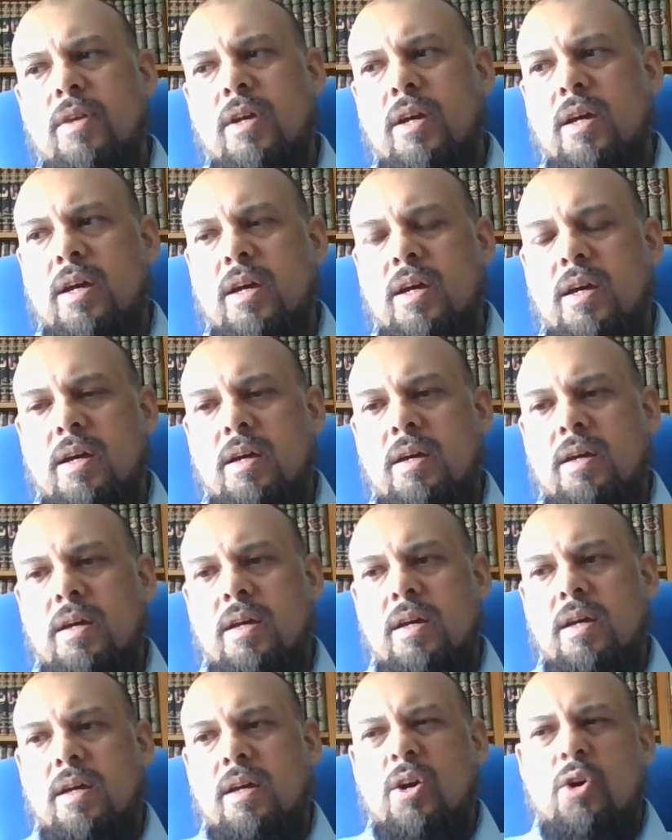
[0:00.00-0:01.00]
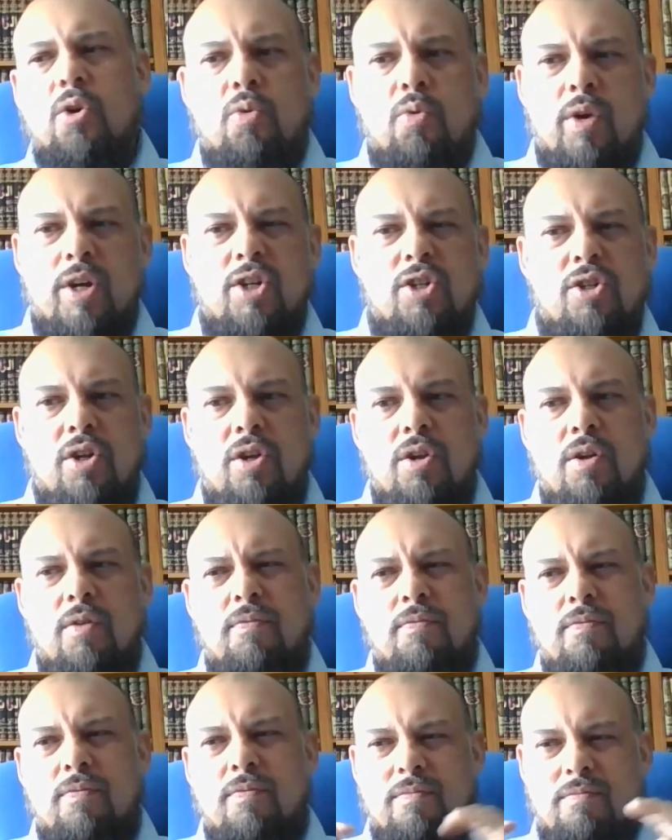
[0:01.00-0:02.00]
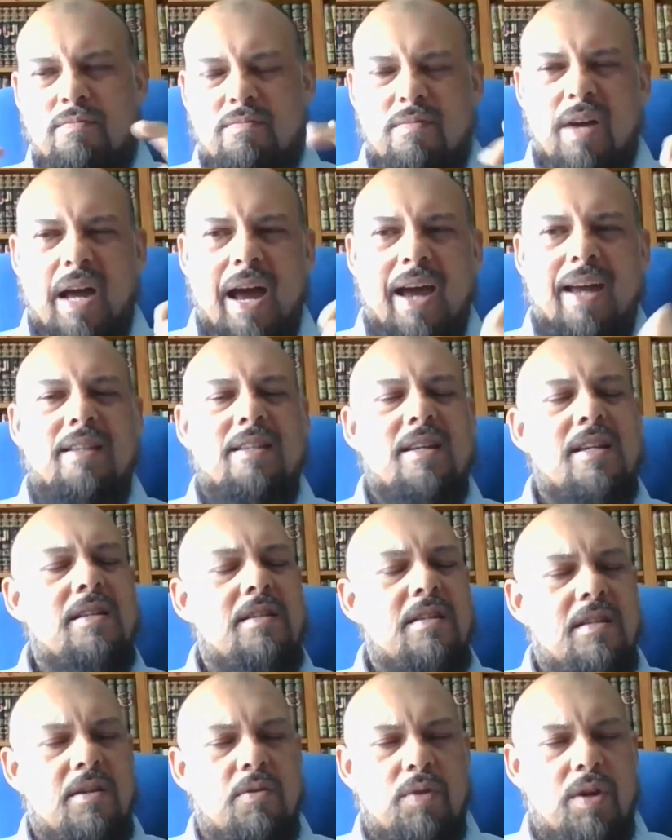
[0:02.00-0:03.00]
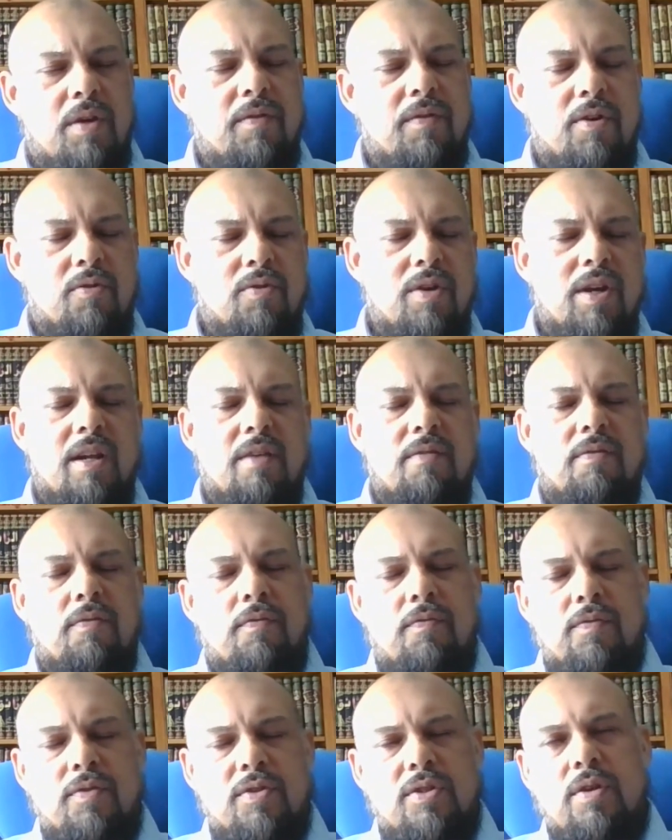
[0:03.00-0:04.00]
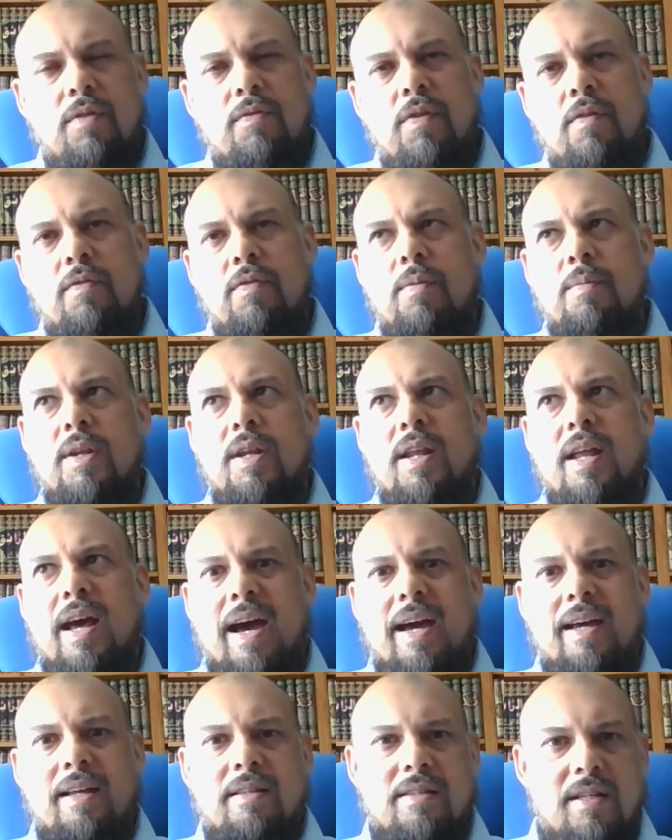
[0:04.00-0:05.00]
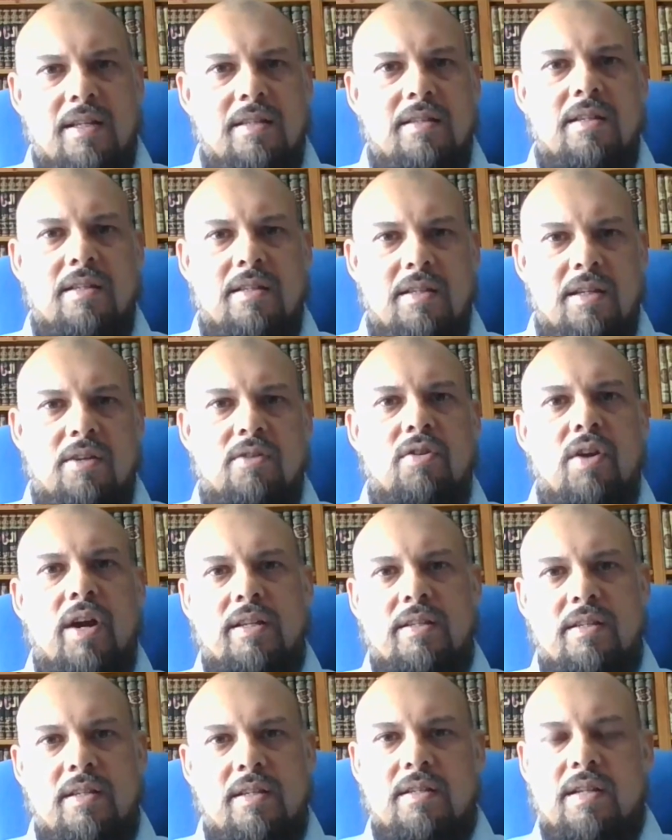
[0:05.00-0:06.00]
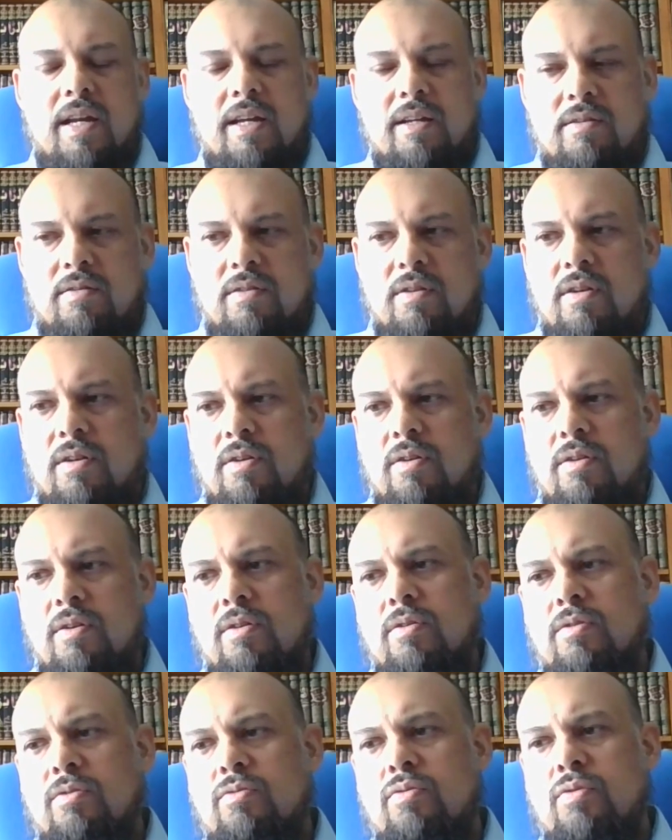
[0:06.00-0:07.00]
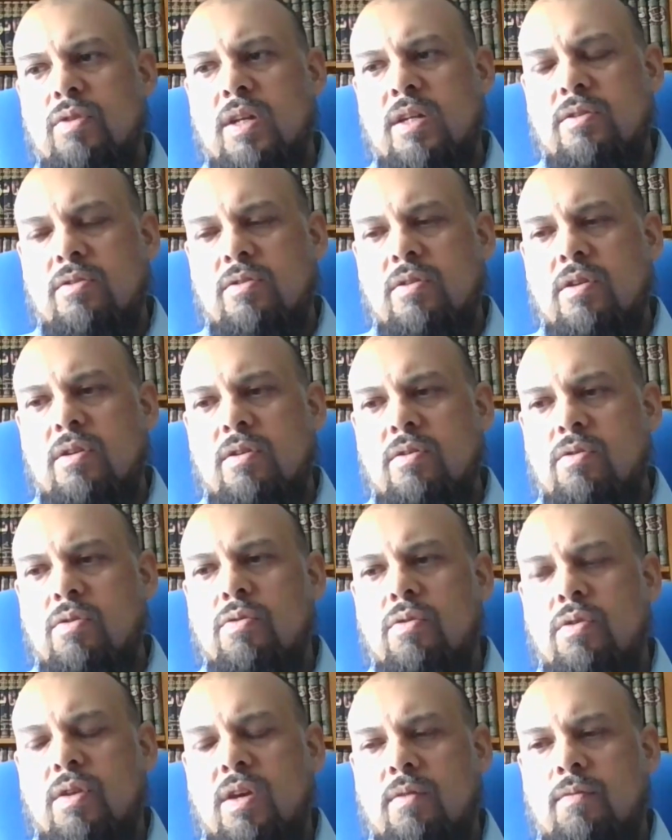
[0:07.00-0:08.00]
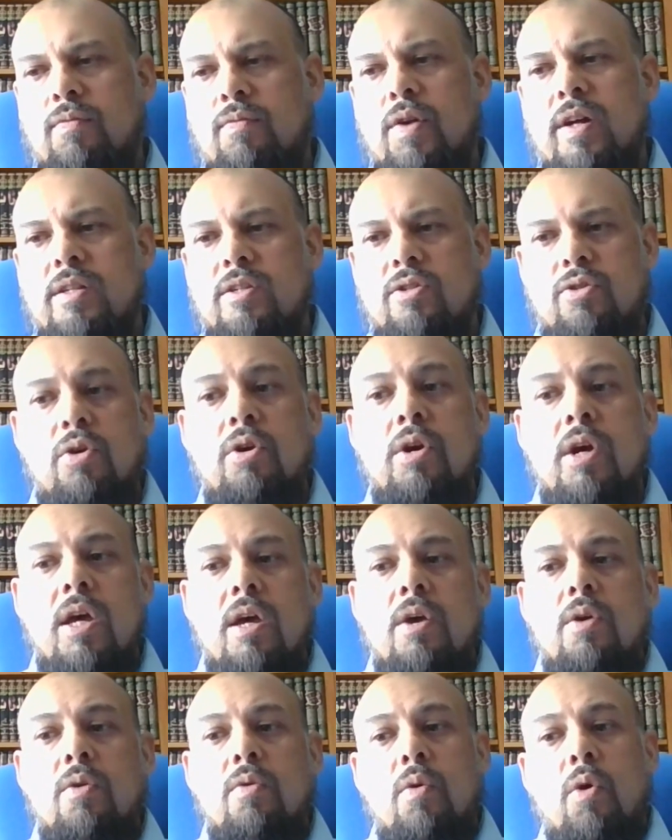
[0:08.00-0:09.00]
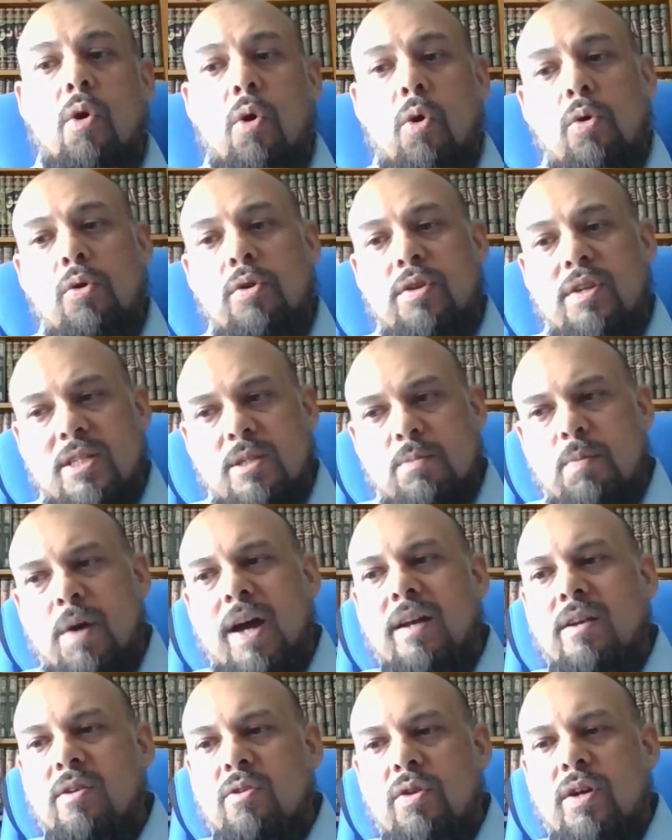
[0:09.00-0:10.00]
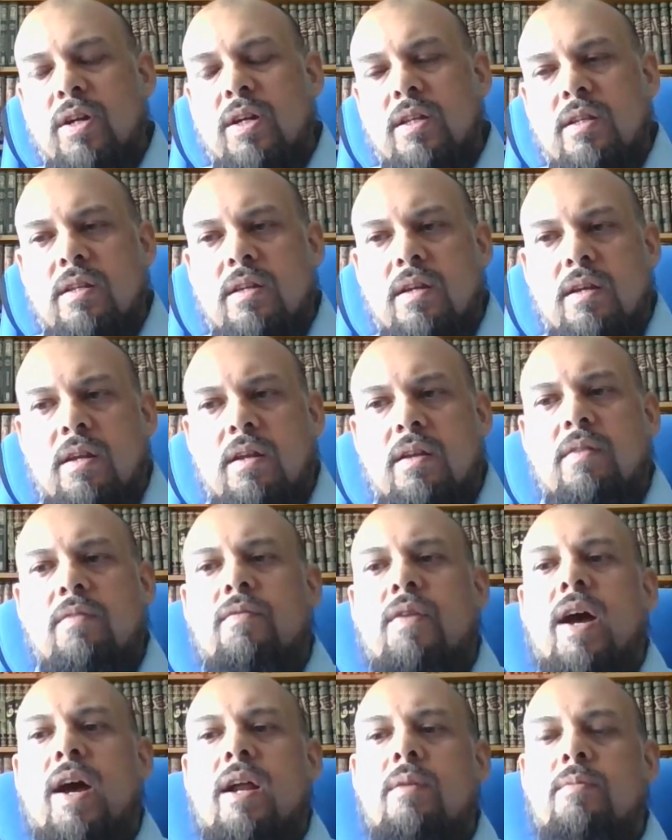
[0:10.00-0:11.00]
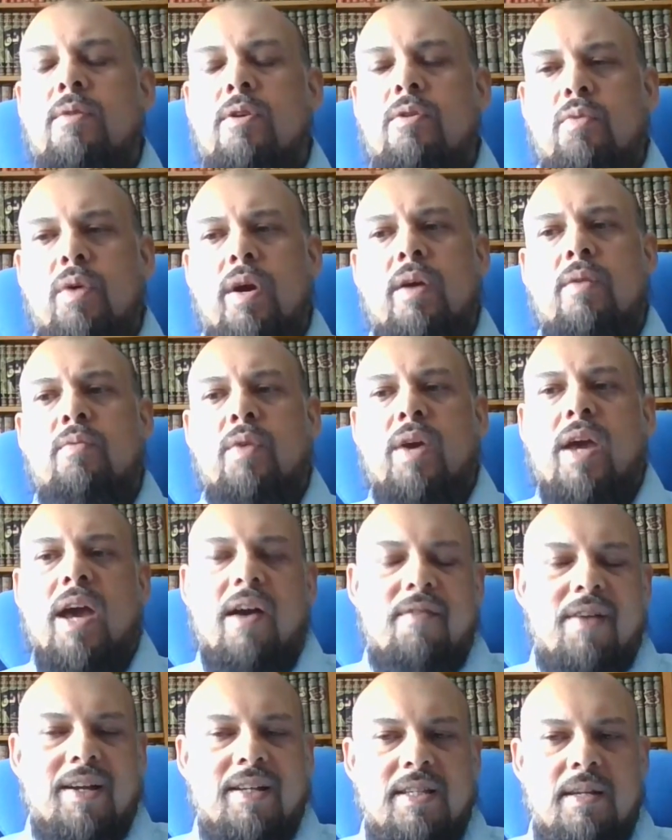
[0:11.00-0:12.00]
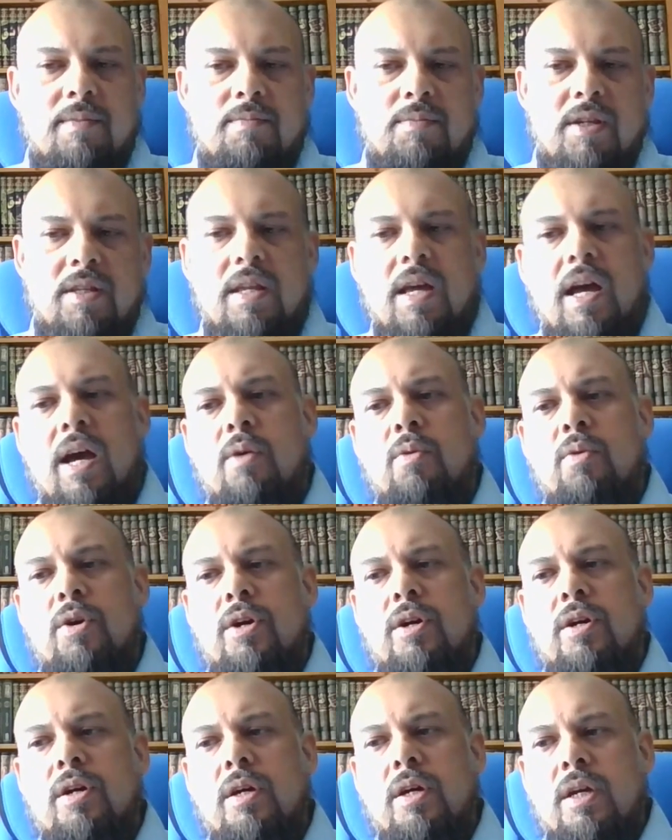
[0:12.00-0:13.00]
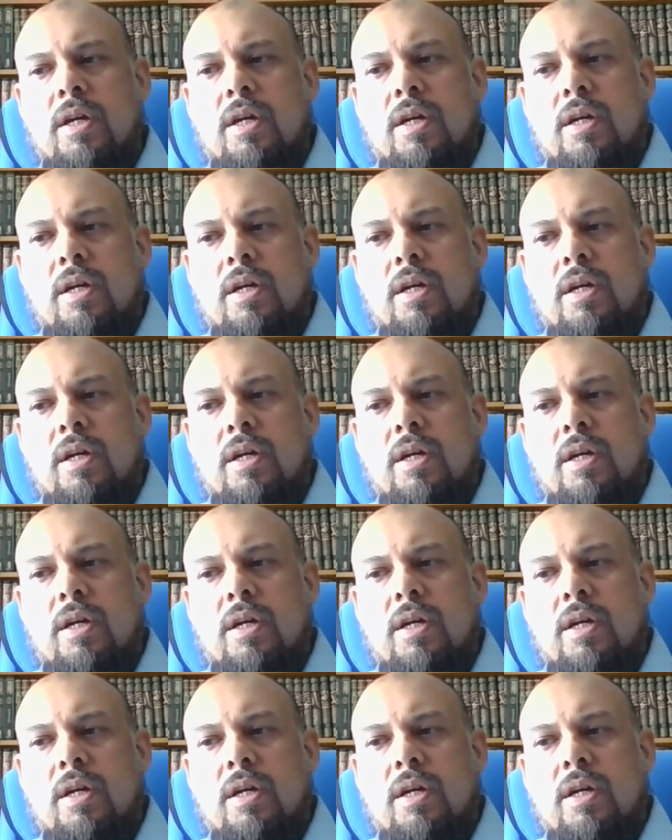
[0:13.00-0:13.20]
uh, a question of identity. We never really f suffer from an identity crisis like uh, today's uh, youth in France. So, all despite growing in, in an environment where we have accepted our